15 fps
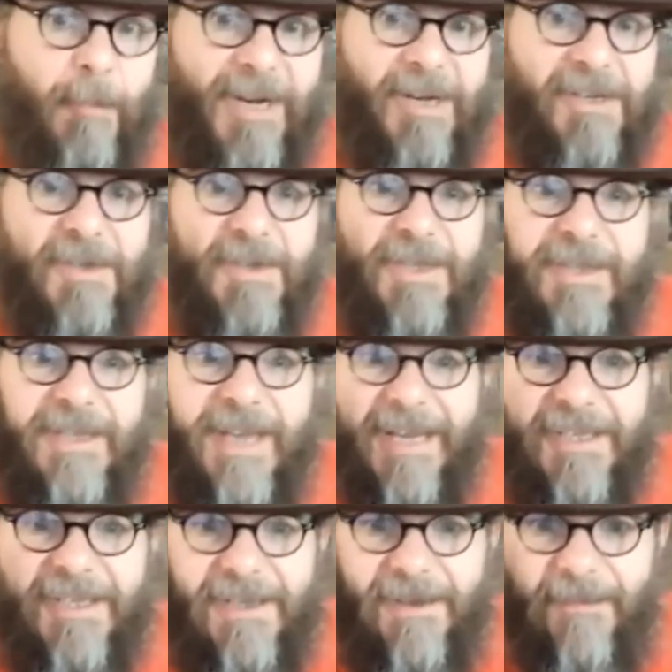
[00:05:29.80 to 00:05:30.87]
because
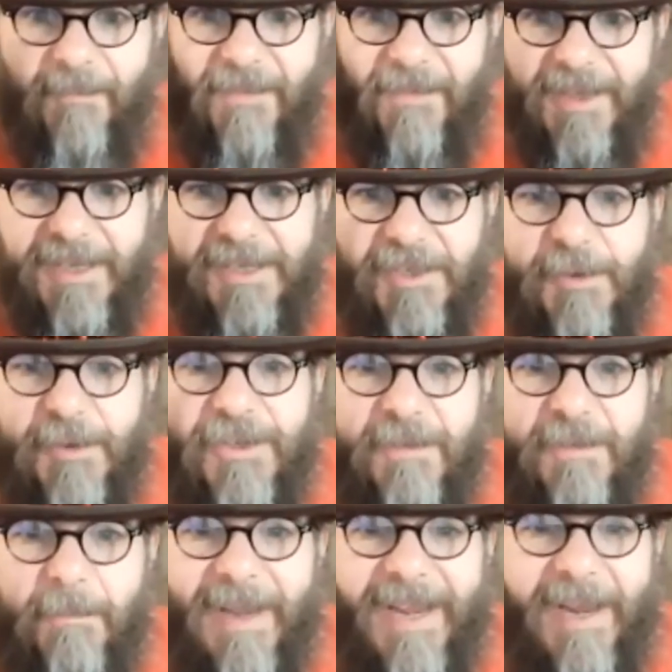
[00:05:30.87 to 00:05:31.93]
yes, this used to
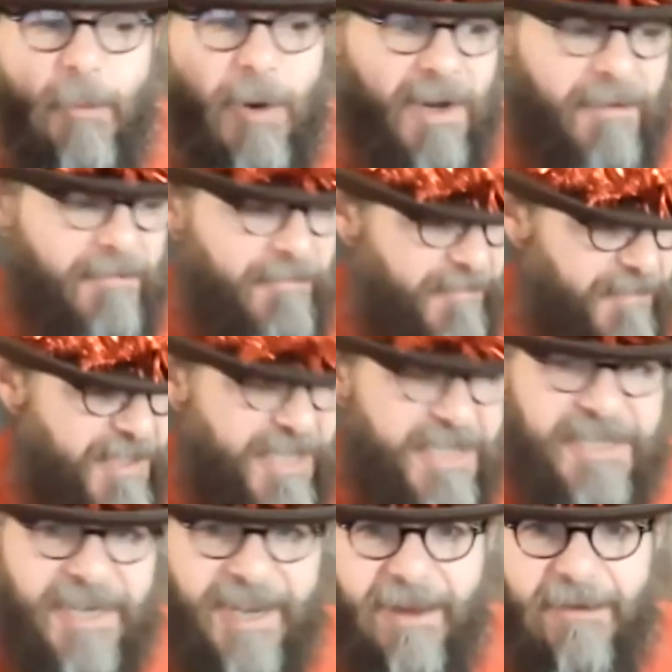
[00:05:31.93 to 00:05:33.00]
be one of
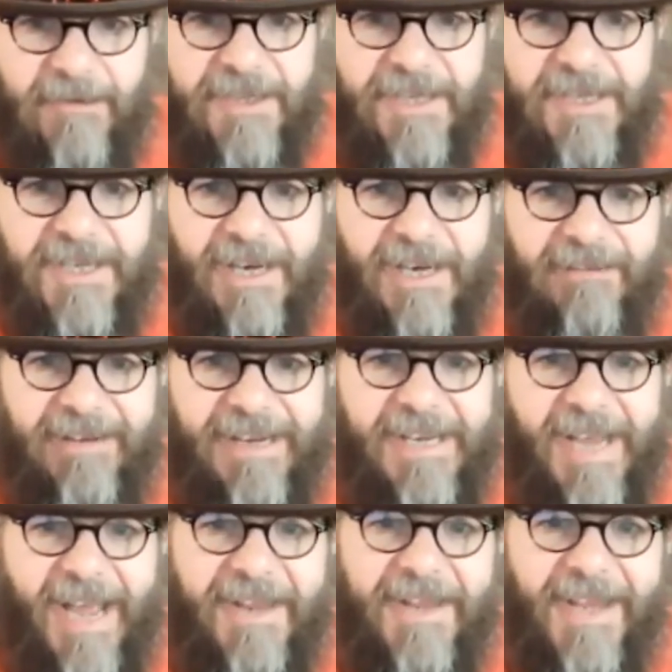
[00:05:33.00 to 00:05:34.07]
DCL's distillery,
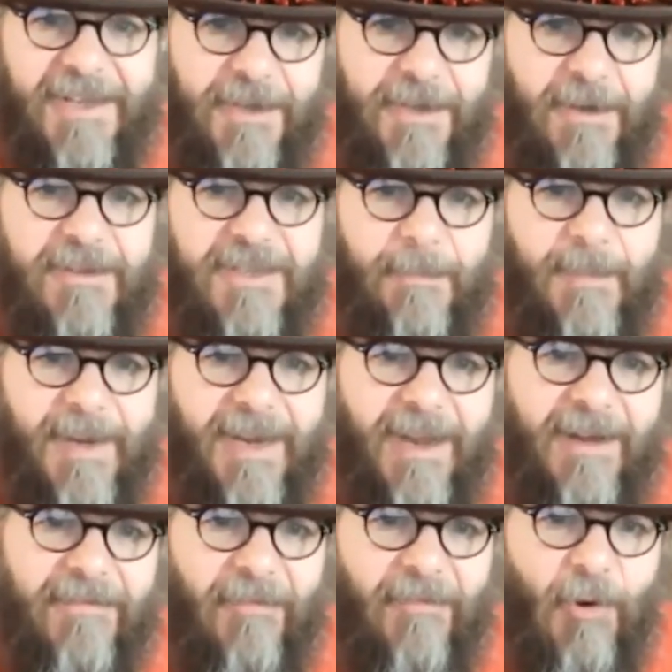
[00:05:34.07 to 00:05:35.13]
and there used to be
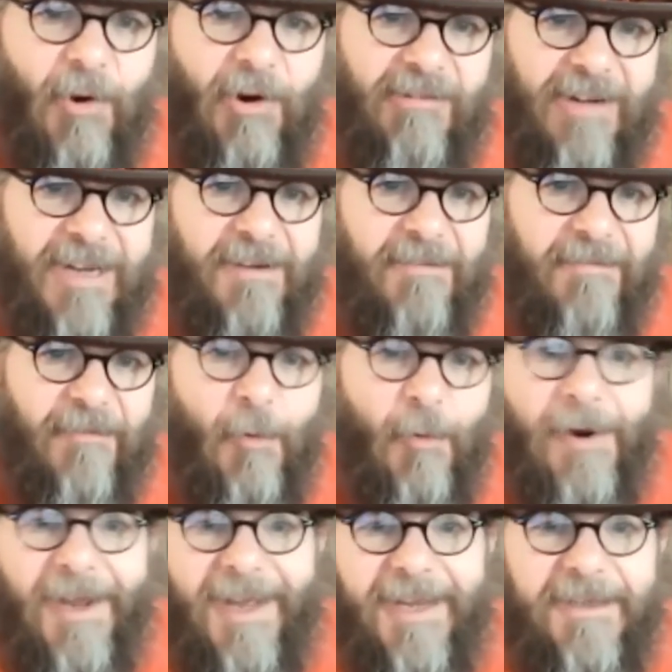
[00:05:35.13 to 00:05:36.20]
a flora and
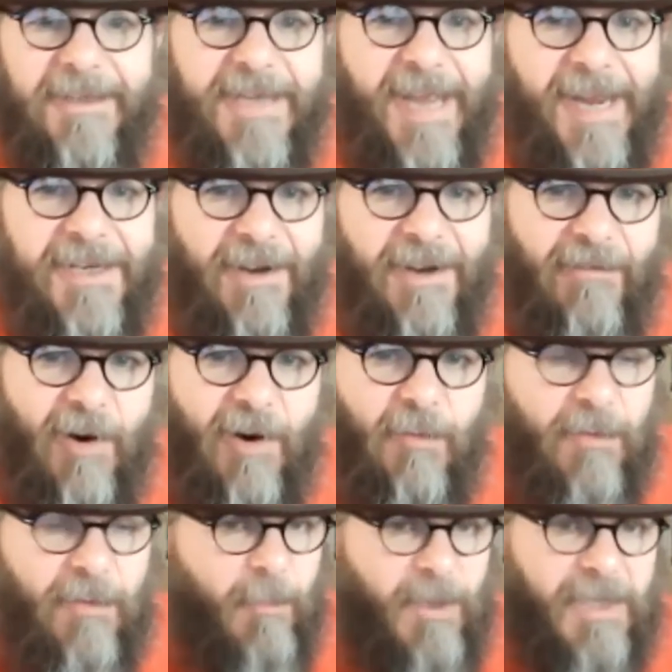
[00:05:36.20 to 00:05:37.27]
fauna ten year
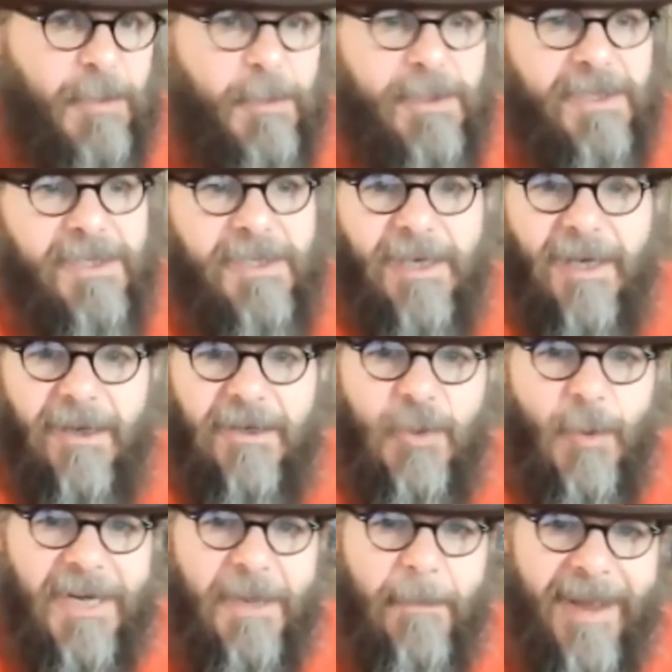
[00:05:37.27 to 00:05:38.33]
old, which was you know
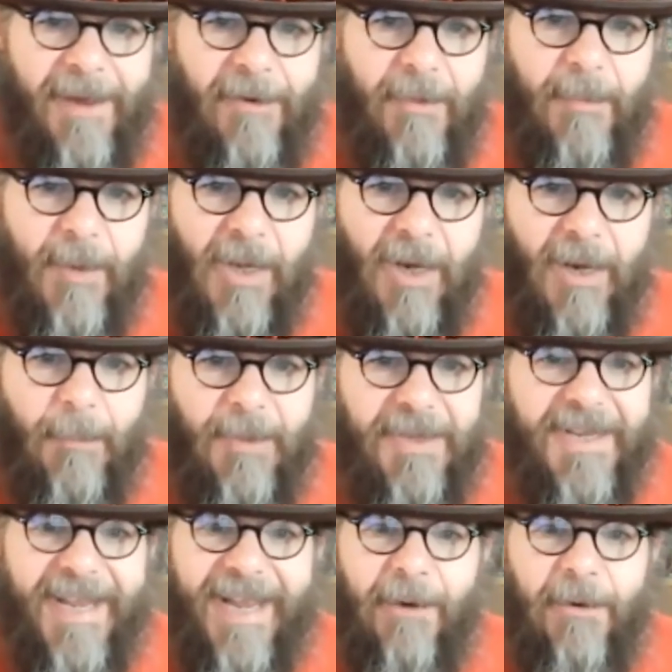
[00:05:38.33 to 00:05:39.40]
twenty pound a bottle, but
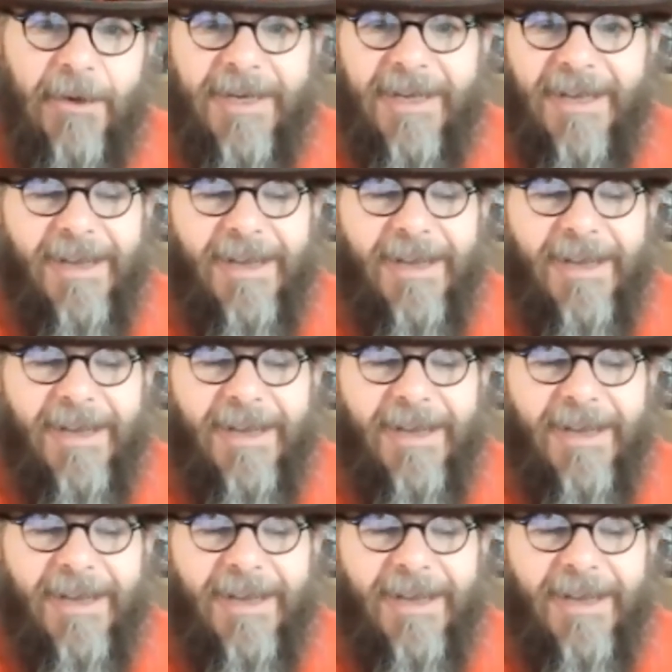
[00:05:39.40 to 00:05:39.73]
now